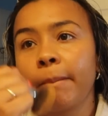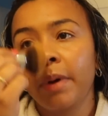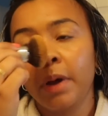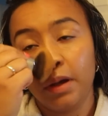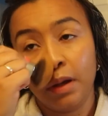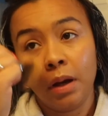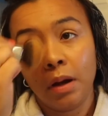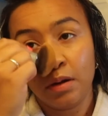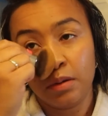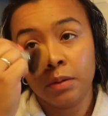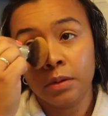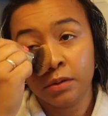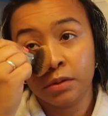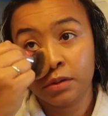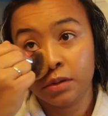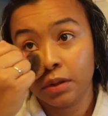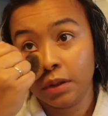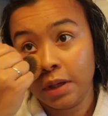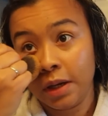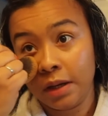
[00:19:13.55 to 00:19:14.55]
It
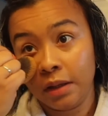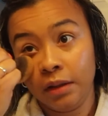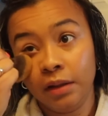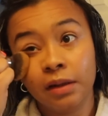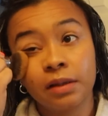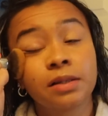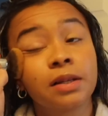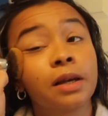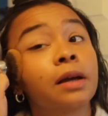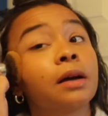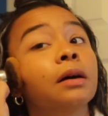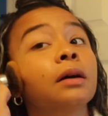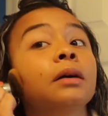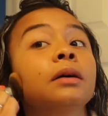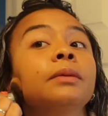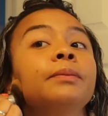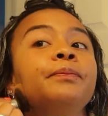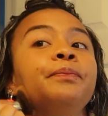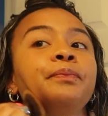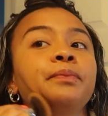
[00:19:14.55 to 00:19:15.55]
almost kind of looks like
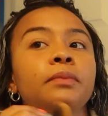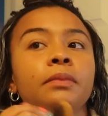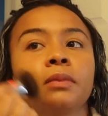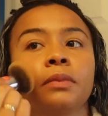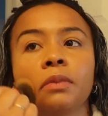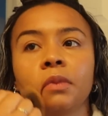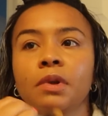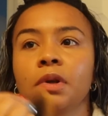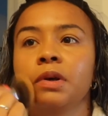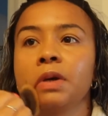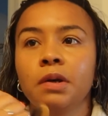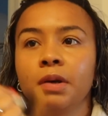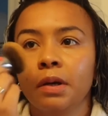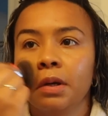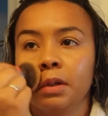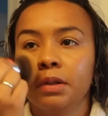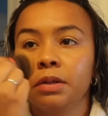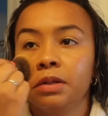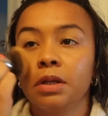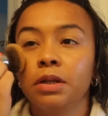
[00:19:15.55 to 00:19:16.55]
a
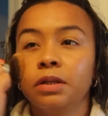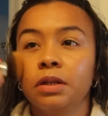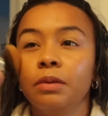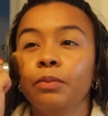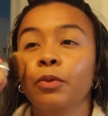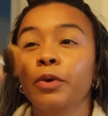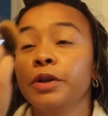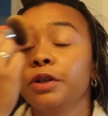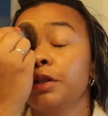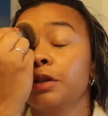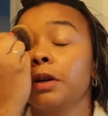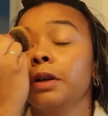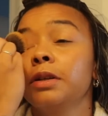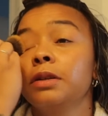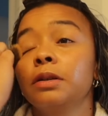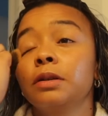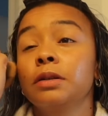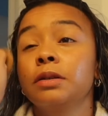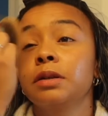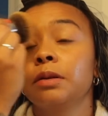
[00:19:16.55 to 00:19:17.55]
tinted
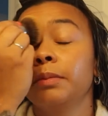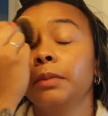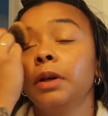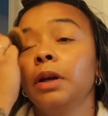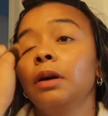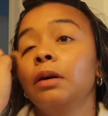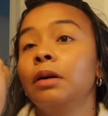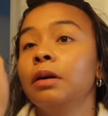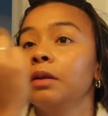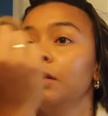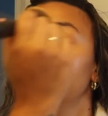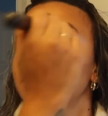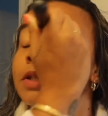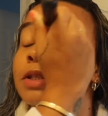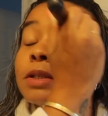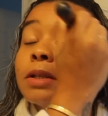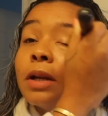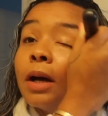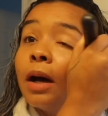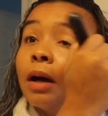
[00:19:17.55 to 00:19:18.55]
moisturizer or something, although
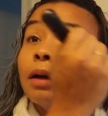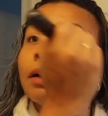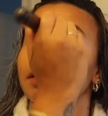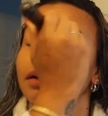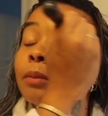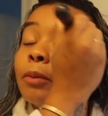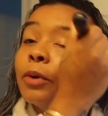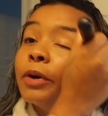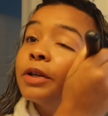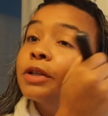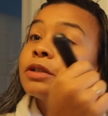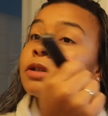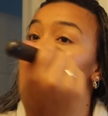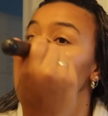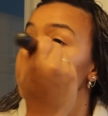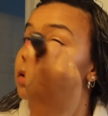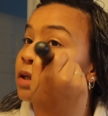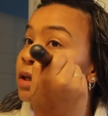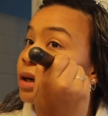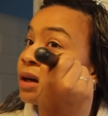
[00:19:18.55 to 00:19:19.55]
it's not a
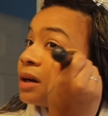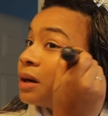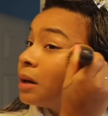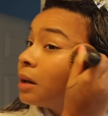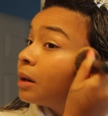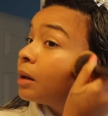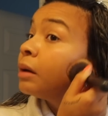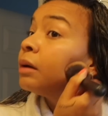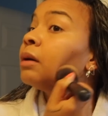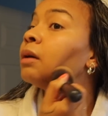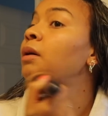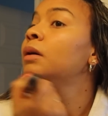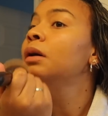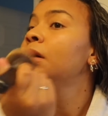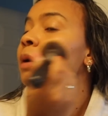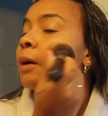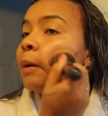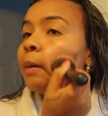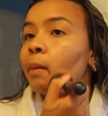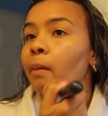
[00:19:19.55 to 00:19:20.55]
moisturizer.
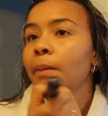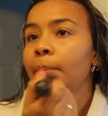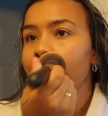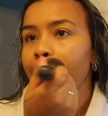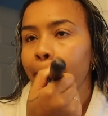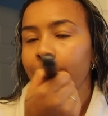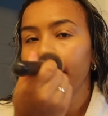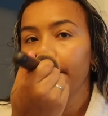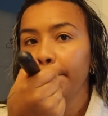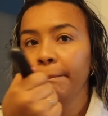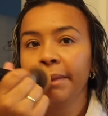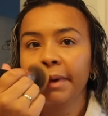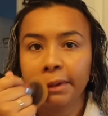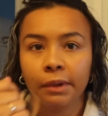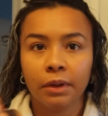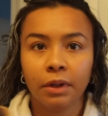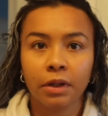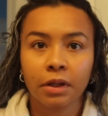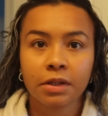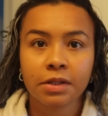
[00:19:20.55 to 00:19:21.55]

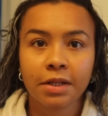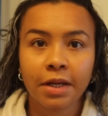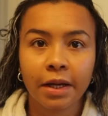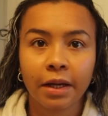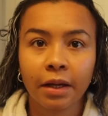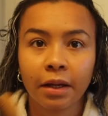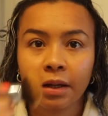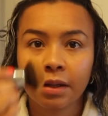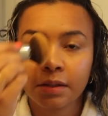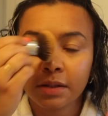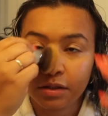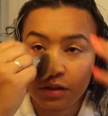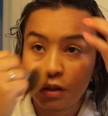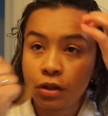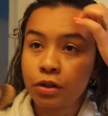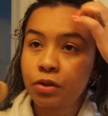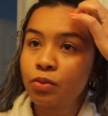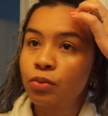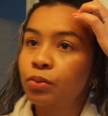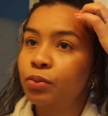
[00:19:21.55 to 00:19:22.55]
It looks like it because it's
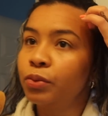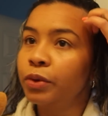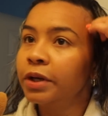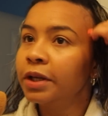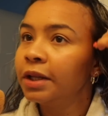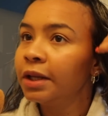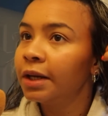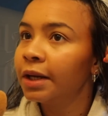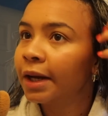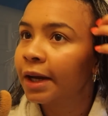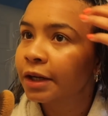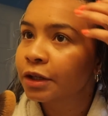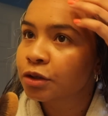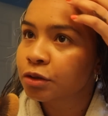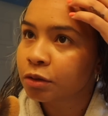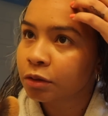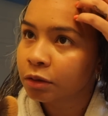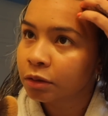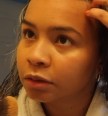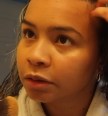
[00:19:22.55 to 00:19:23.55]
just really
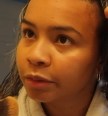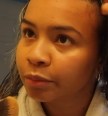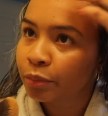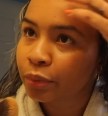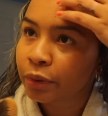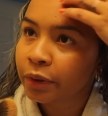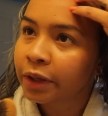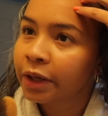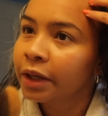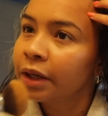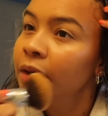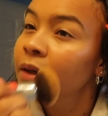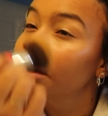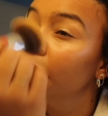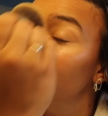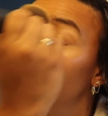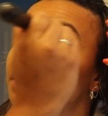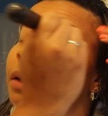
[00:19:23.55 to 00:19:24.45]
natural and pretty.